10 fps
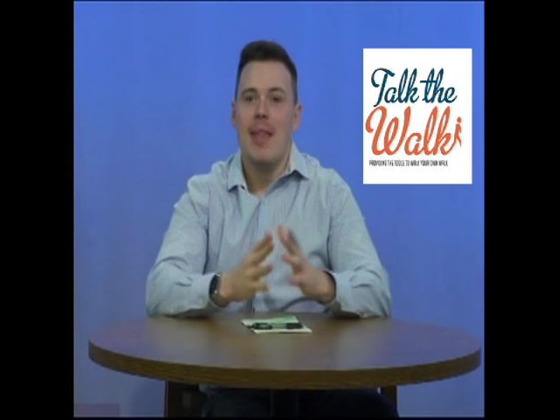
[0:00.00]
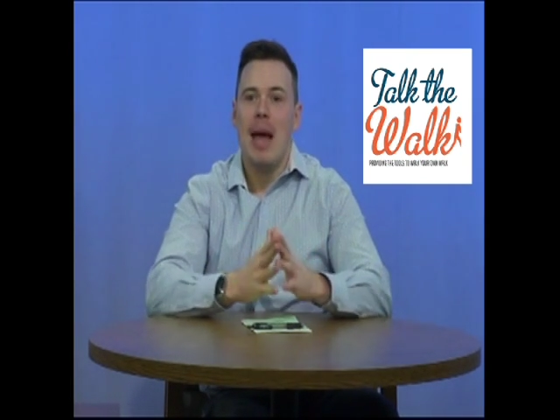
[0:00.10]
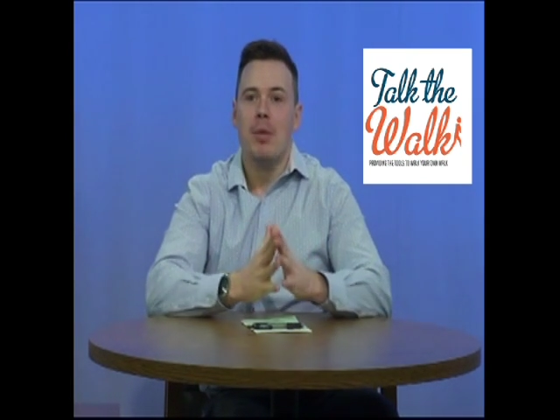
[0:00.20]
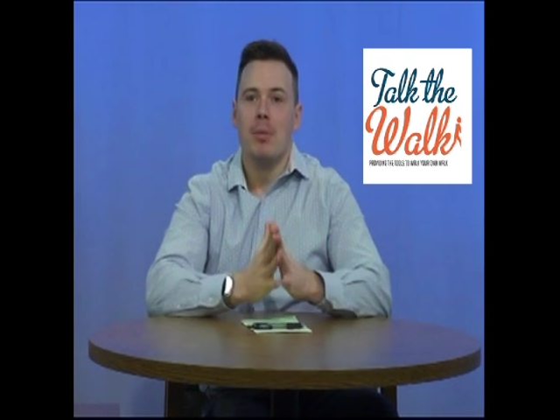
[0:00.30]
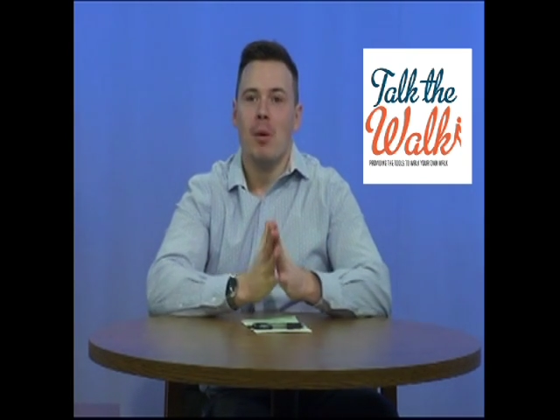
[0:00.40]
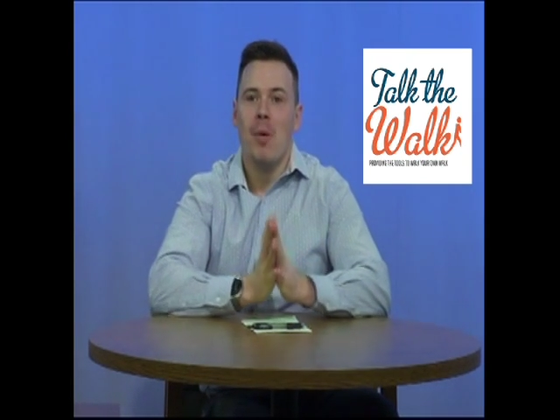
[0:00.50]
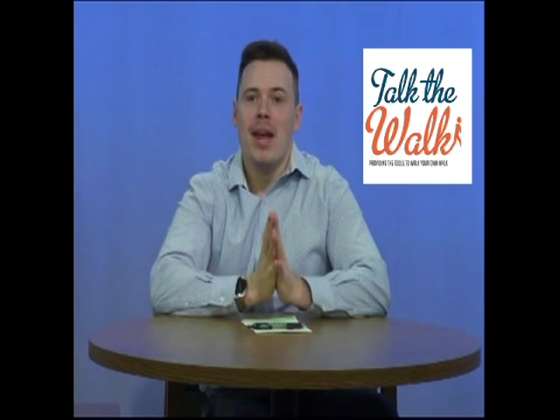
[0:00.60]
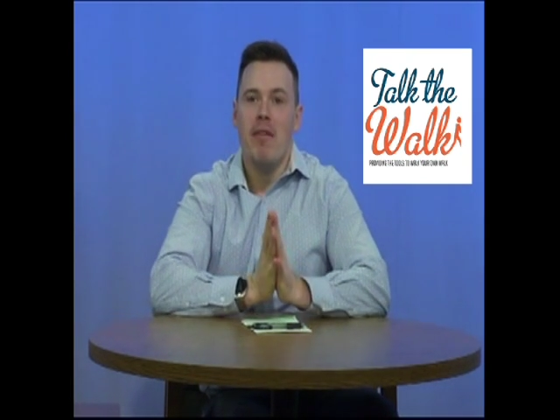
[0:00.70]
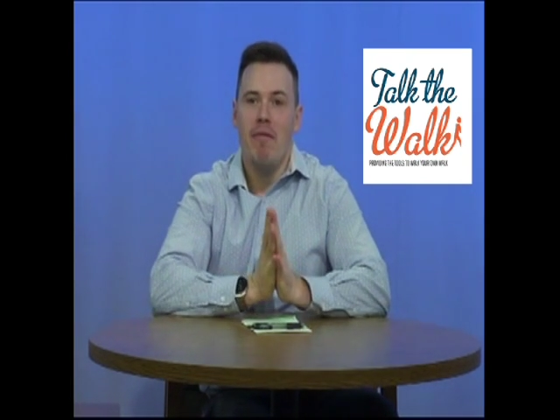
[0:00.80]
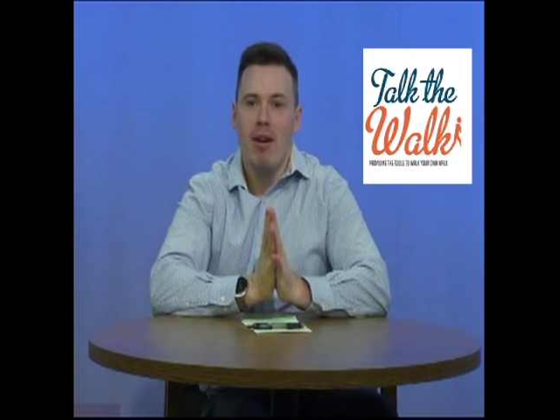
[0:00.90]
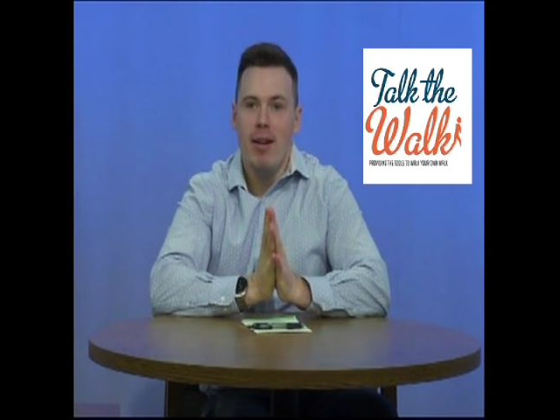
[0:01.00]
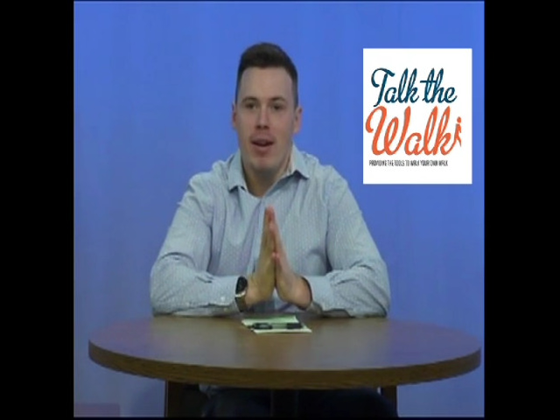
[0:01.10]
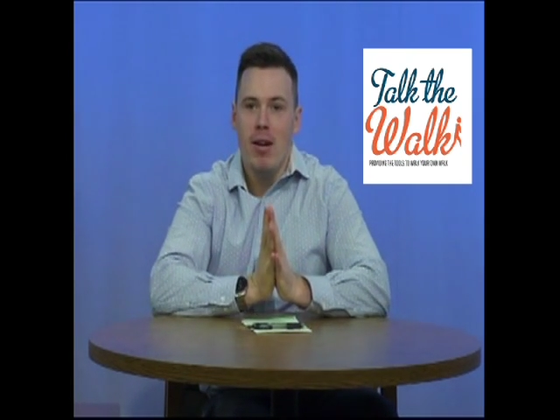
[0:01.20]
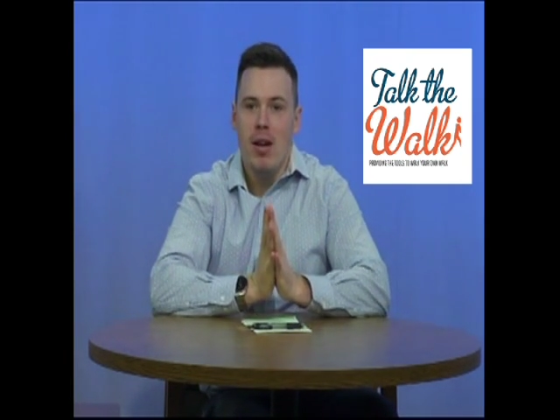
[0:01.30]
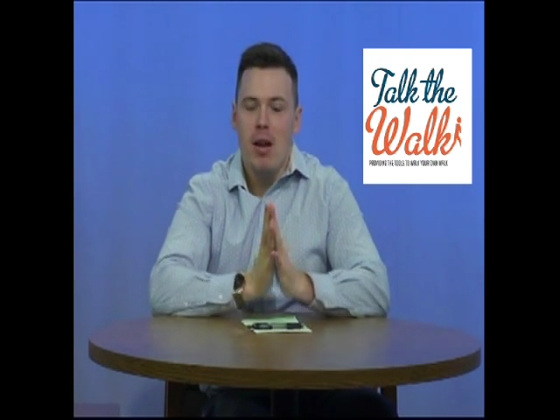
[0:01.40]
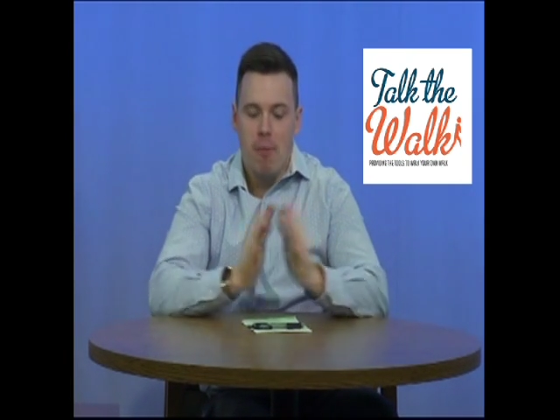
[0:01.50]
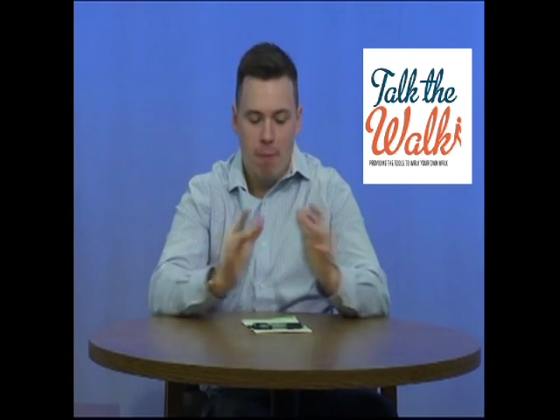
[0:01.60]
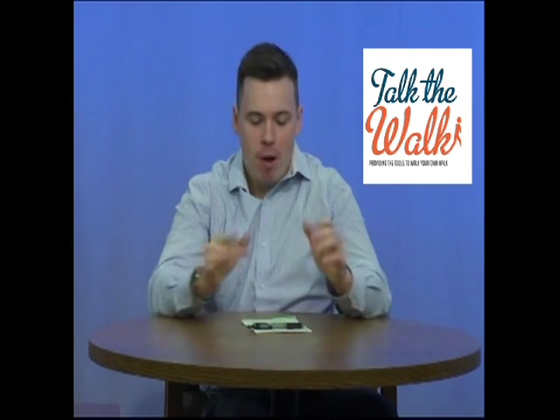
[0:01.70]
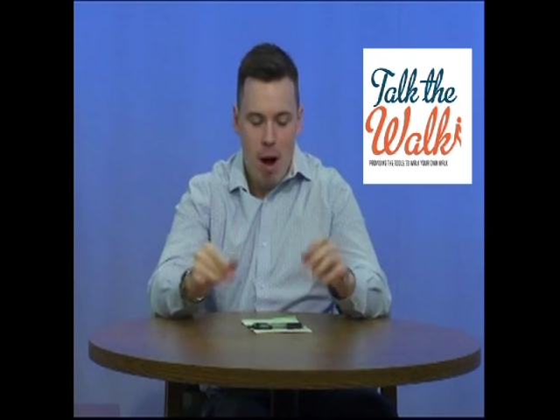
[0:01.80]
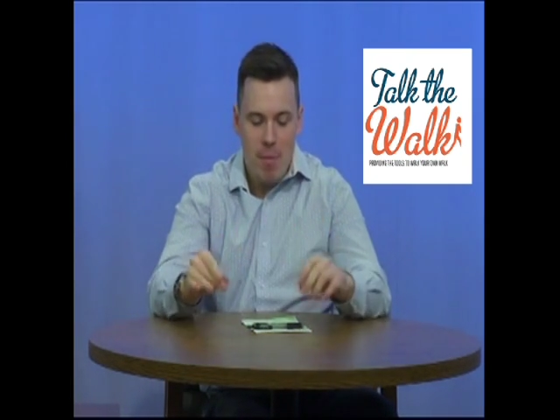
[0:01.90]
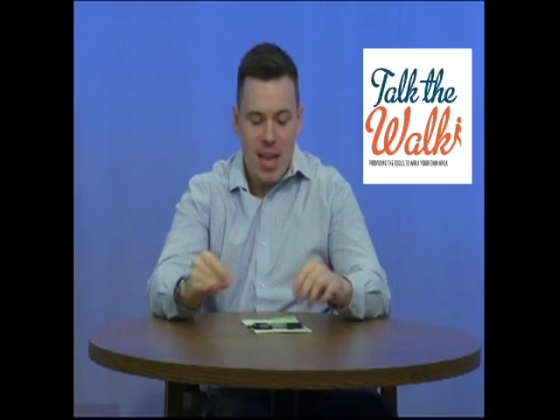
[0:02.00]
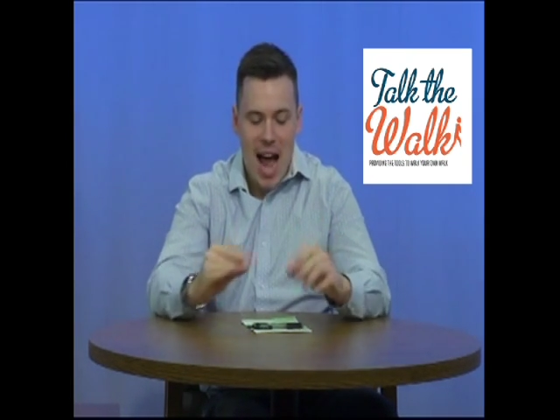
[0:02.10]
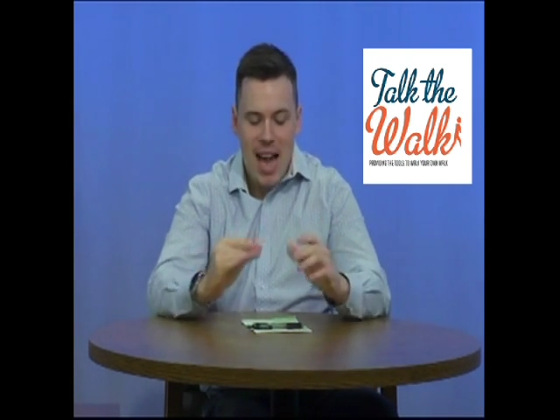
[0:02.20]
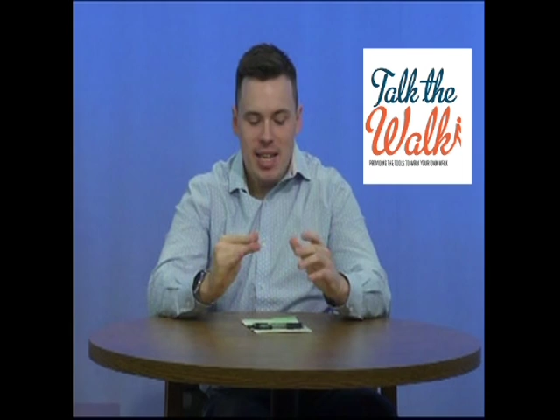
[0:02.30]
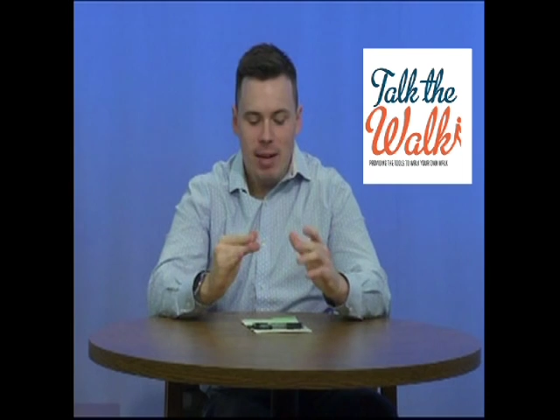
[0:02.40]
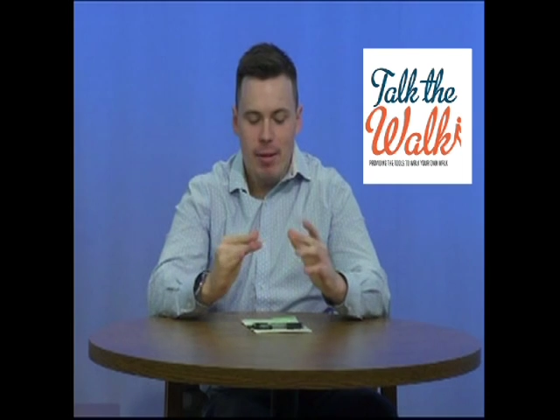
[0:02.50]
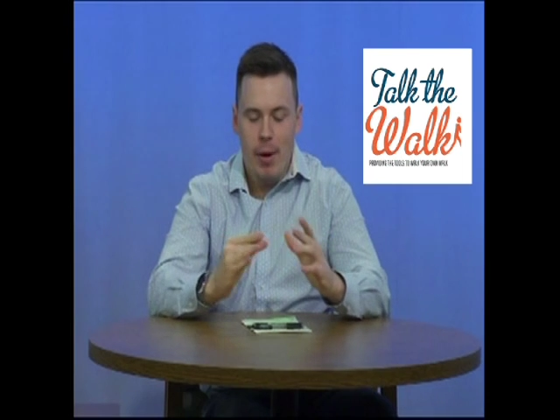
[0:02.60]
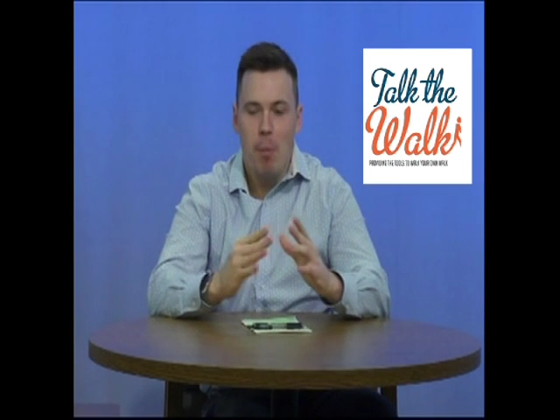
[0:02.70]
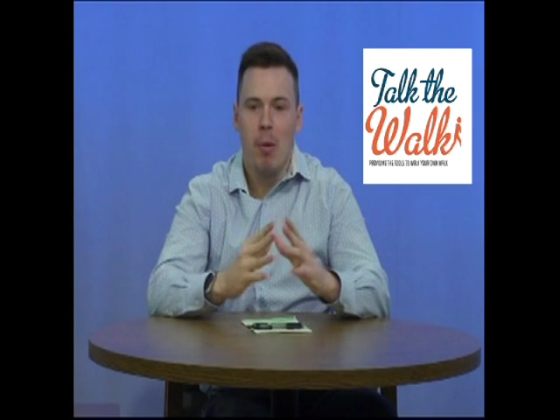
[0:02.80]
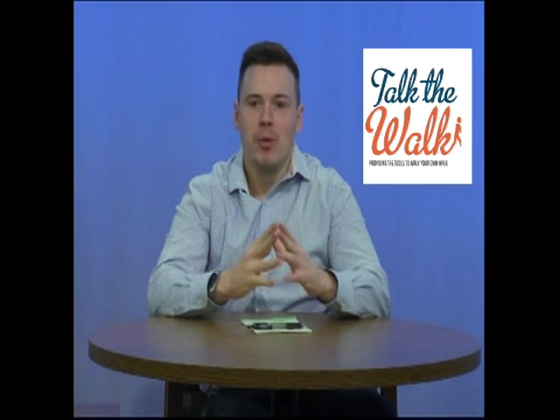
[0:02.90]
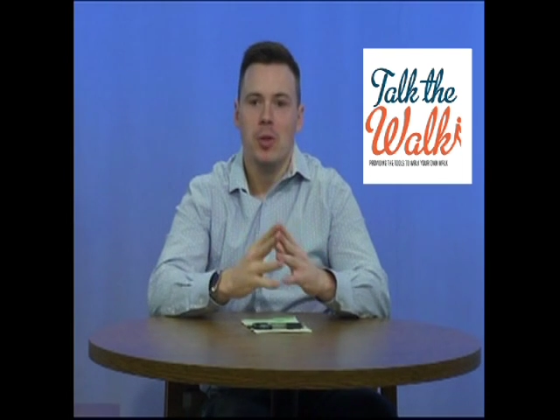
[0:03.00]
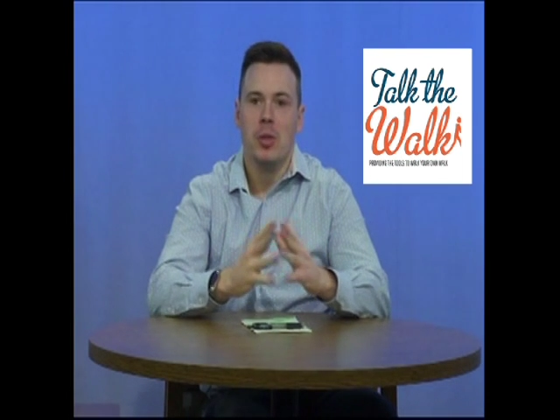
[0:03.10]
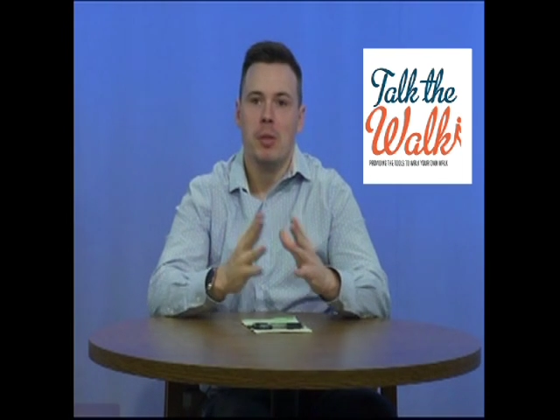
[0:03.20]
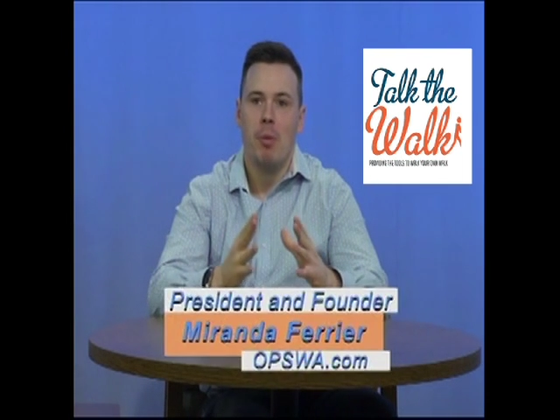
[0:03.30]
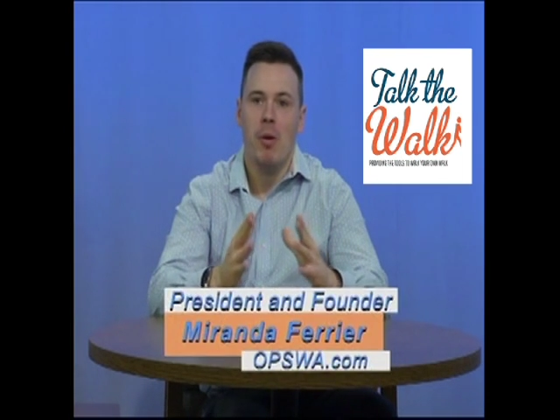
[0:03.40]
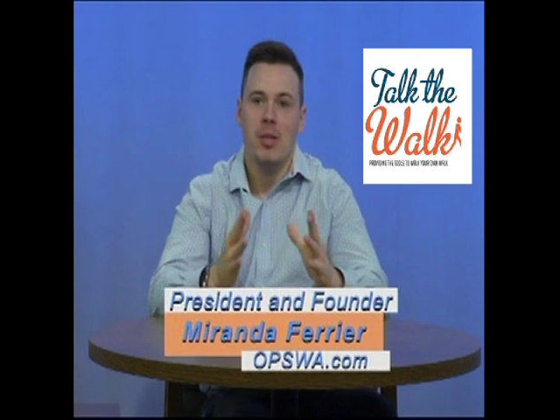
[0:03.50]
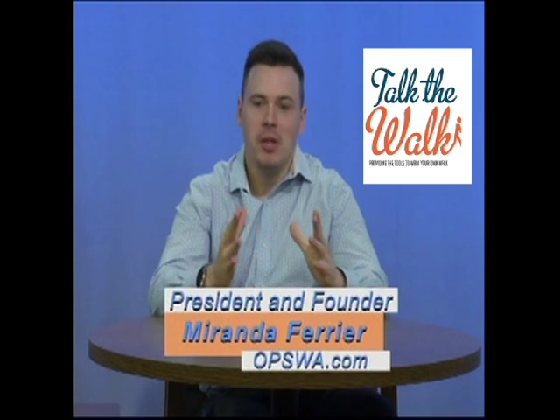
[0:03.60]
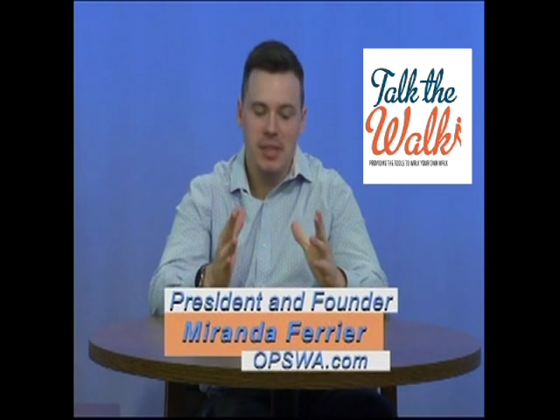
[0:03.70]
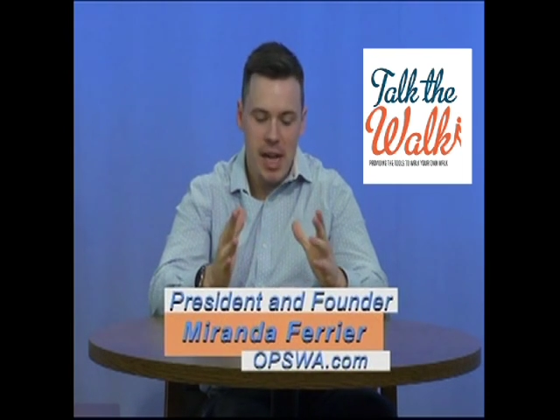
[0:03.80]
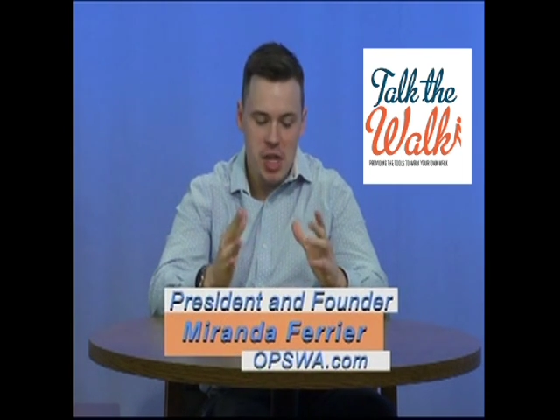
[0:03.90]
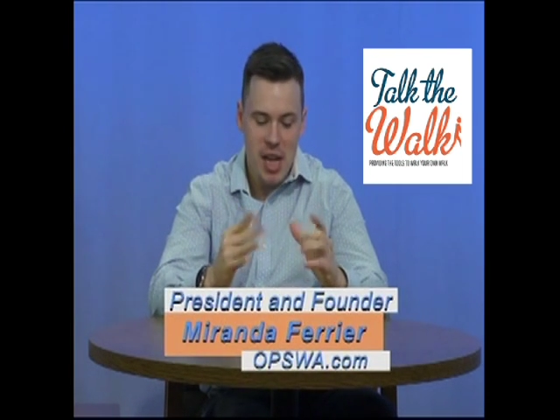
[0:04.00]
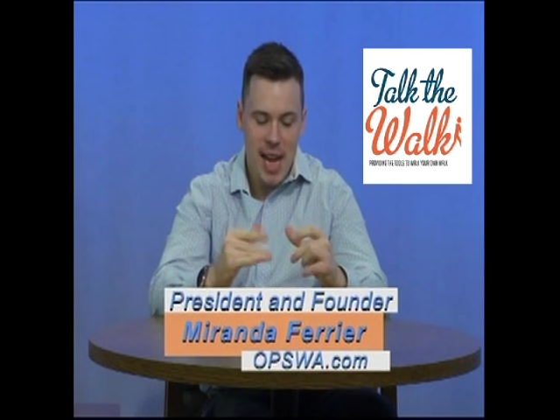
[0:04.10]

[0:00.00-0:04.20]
that was Miranda Ferrier from the Ontario Personal Support Association